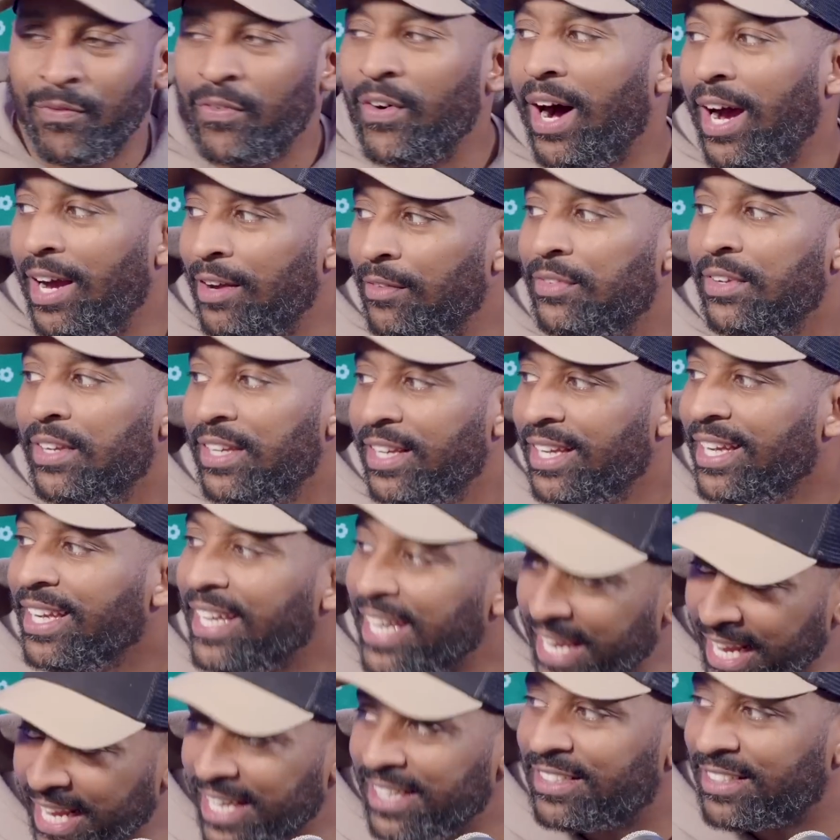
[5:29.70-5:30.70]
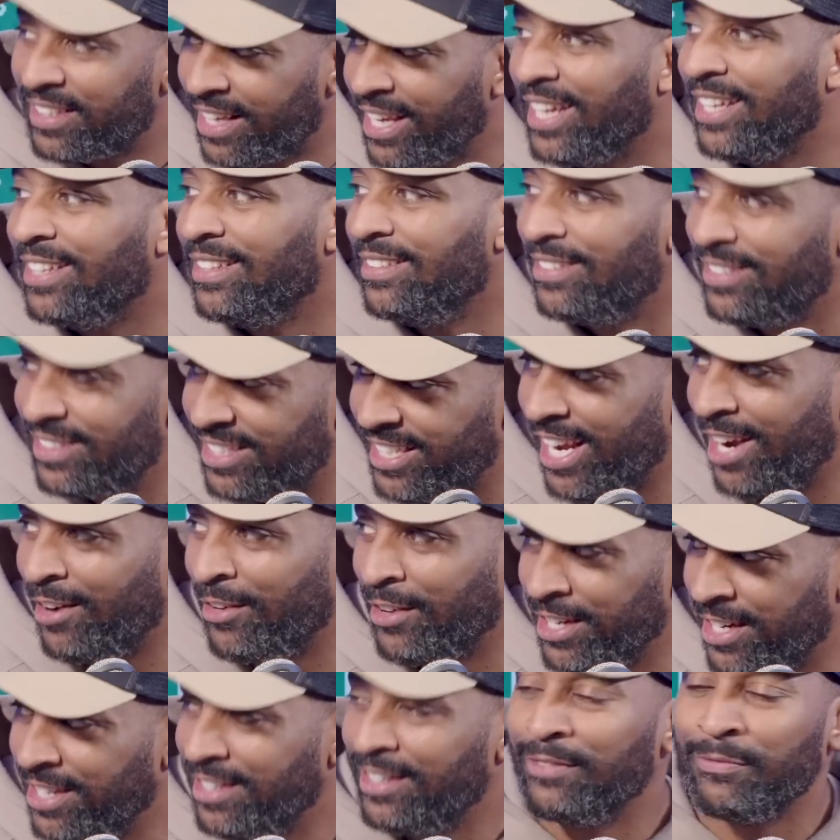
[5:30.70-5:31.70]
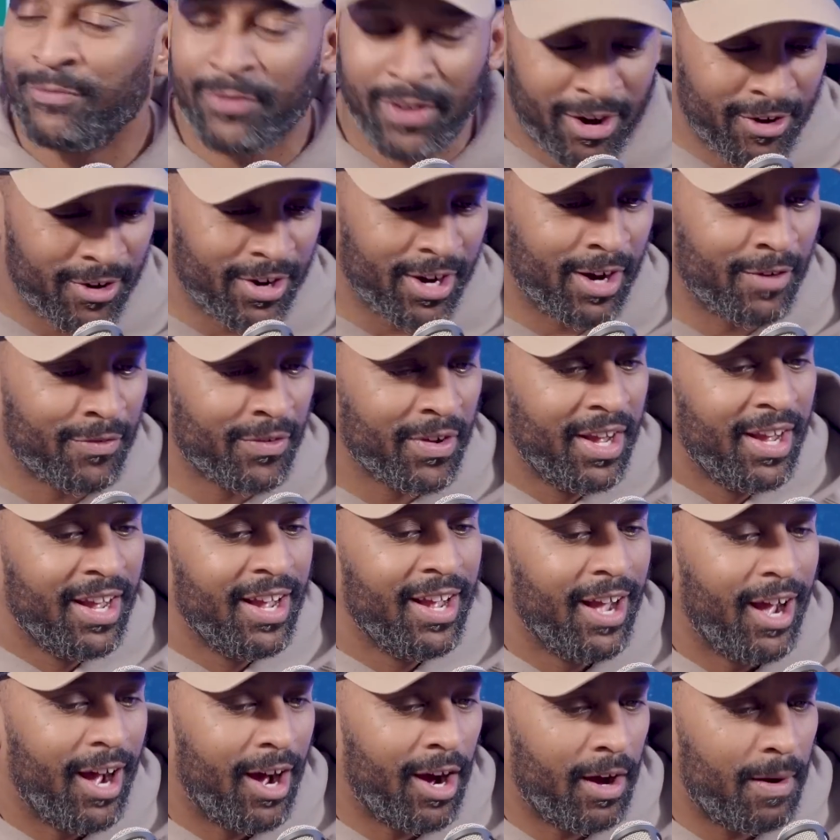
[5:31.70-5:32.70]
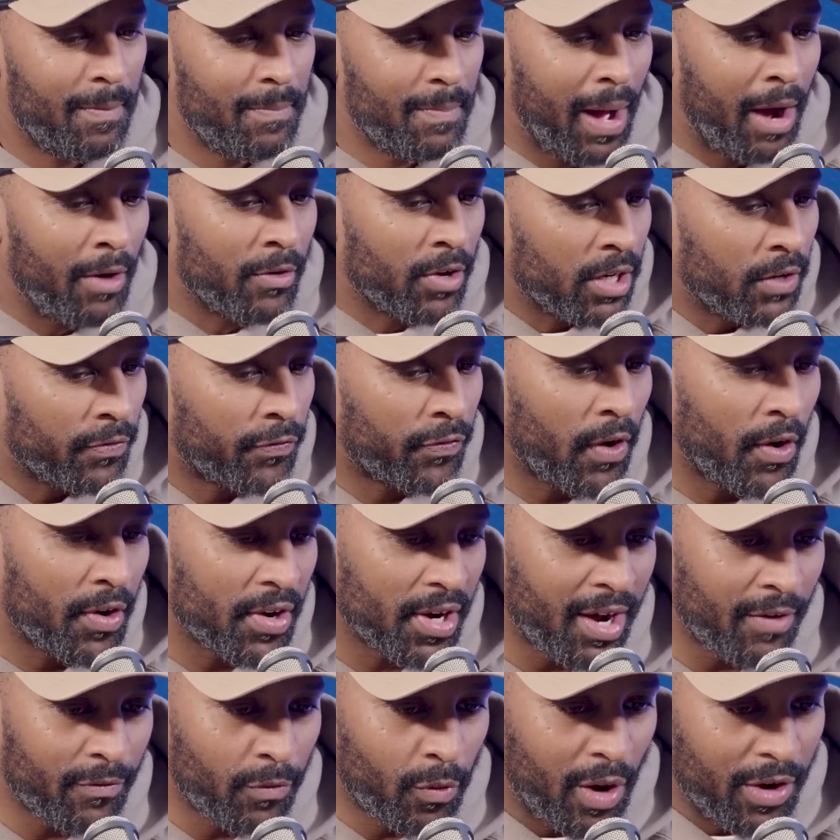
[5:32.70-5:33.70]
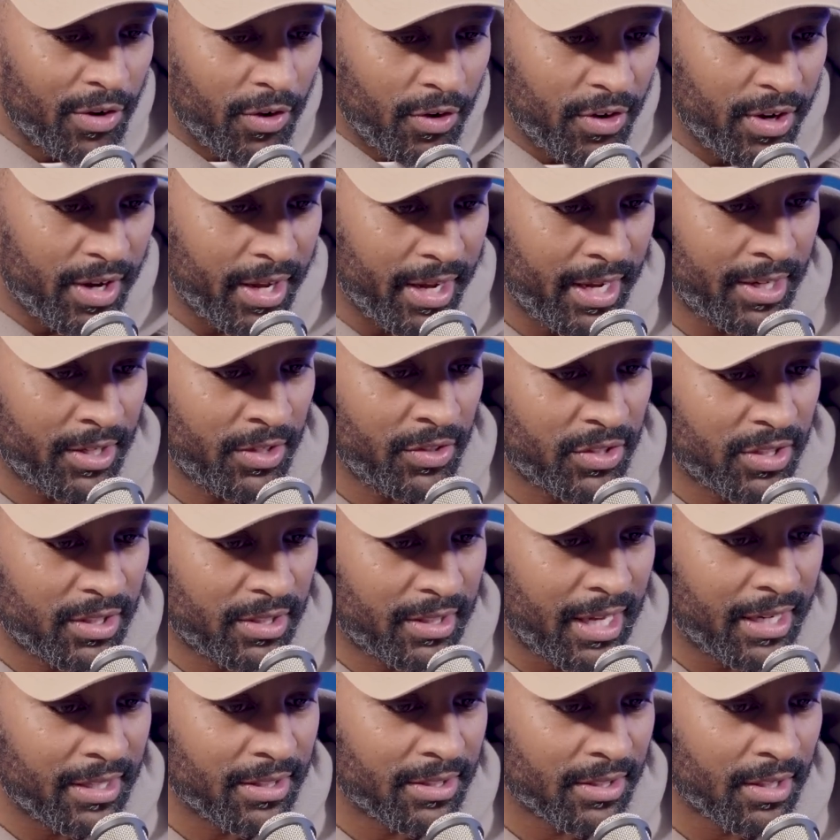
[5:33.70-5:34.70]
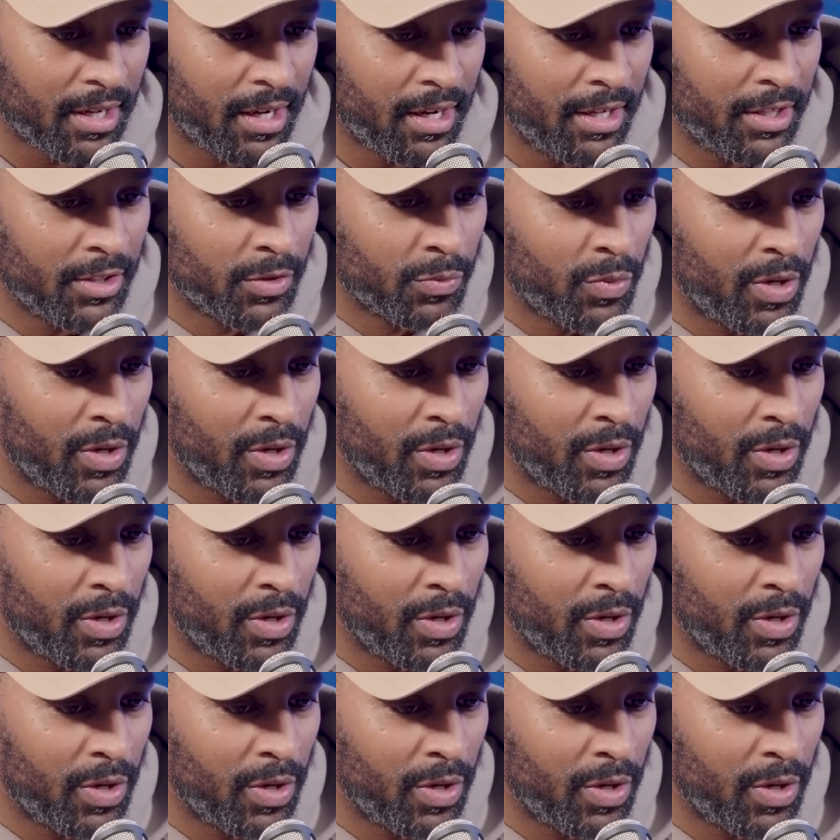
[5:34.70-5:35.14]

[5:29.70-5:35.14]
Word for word: five, it is King Thierry. Course, Fair Thierry. enough. Um, I'm going to throw another one on there who's a dead cert as